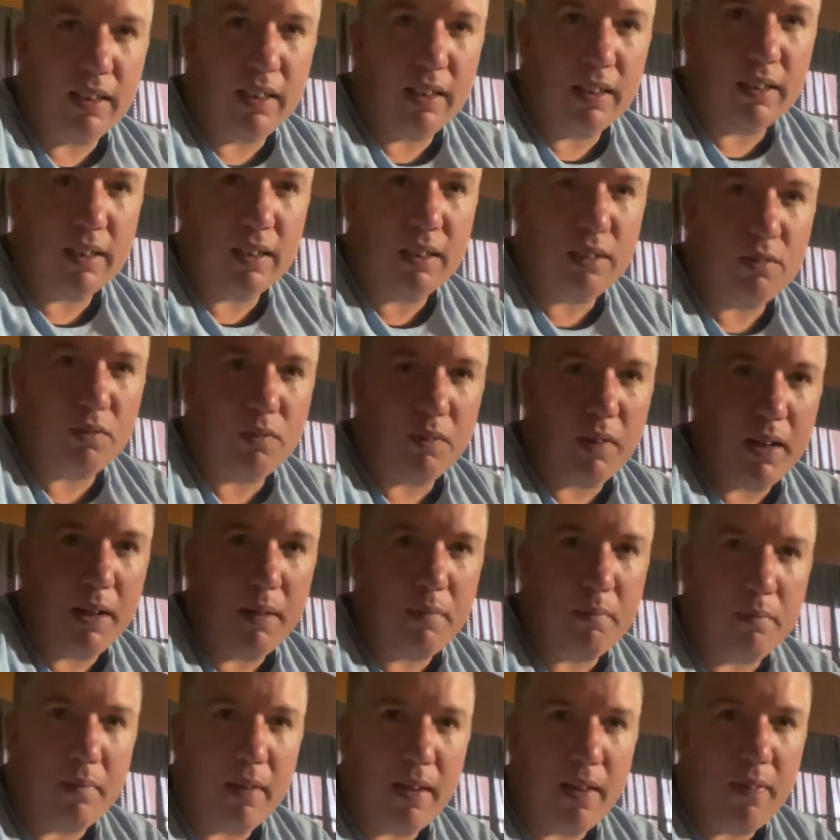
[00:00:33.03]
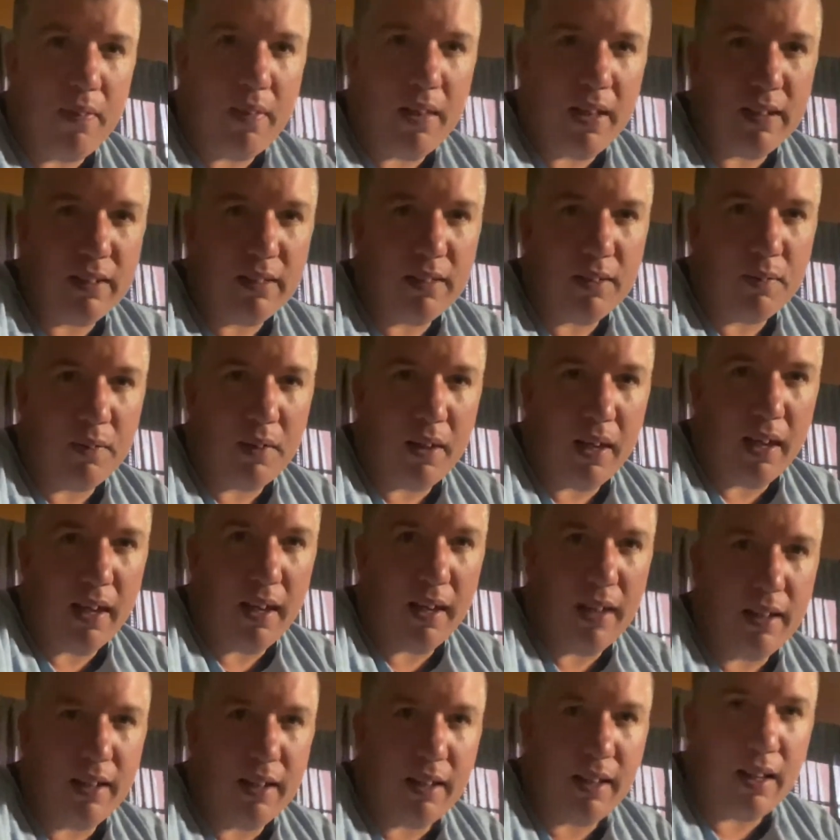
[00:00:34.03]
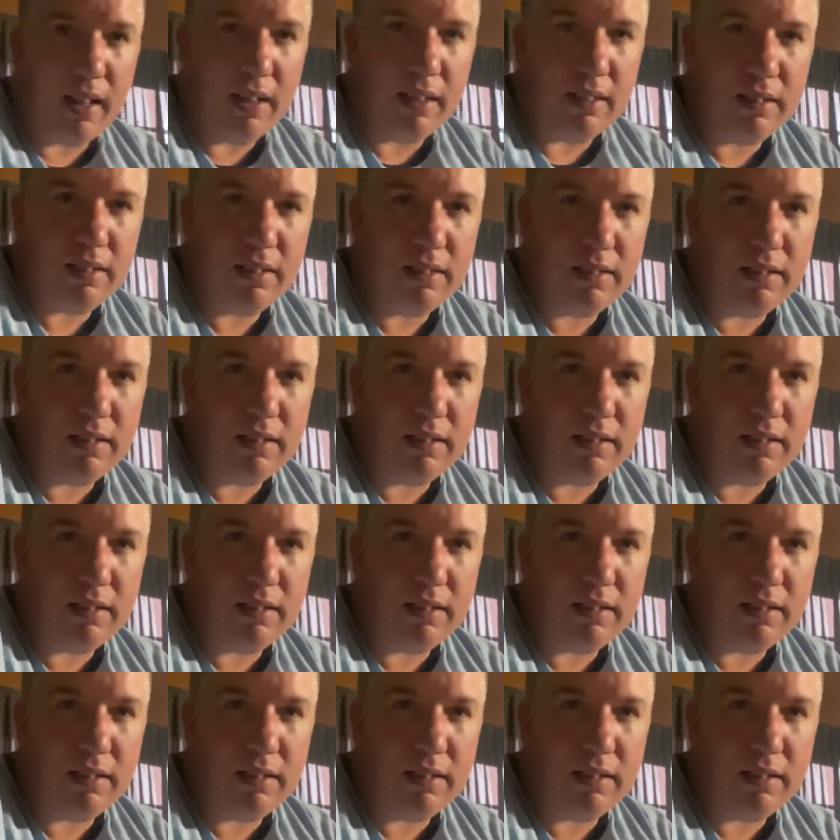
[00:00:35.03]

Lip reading: in this frame. And that's okay, I guess.